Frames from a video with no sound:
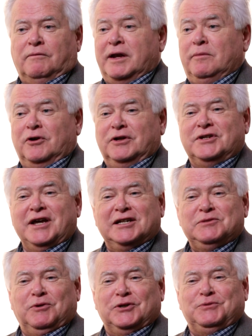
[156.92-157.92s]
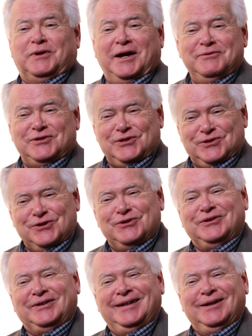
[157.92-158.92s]
read about in textbooks when I was a
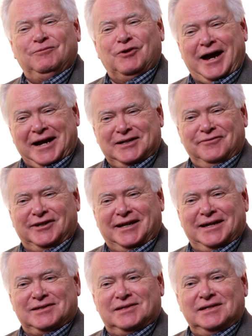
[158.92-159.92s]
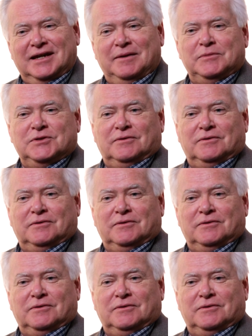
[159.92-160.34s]
student were active at ASTM,